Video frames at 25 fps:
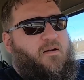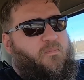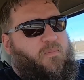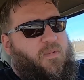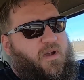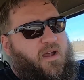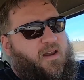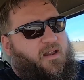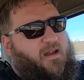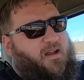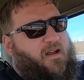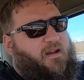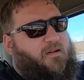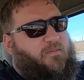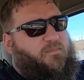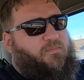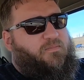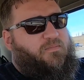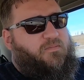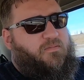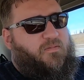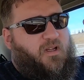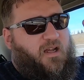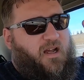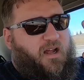But
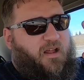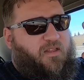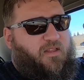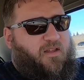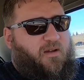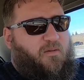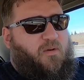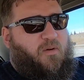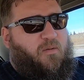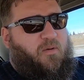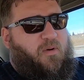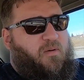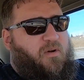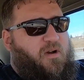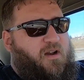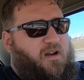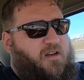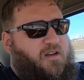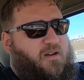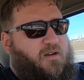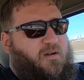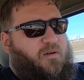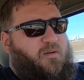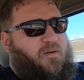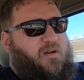I think what we want
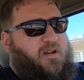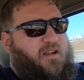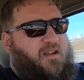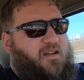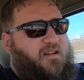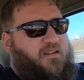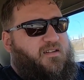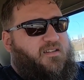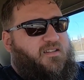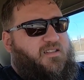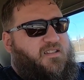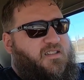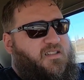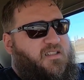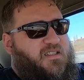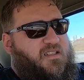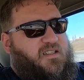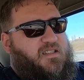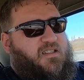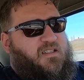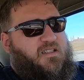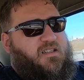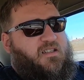to do is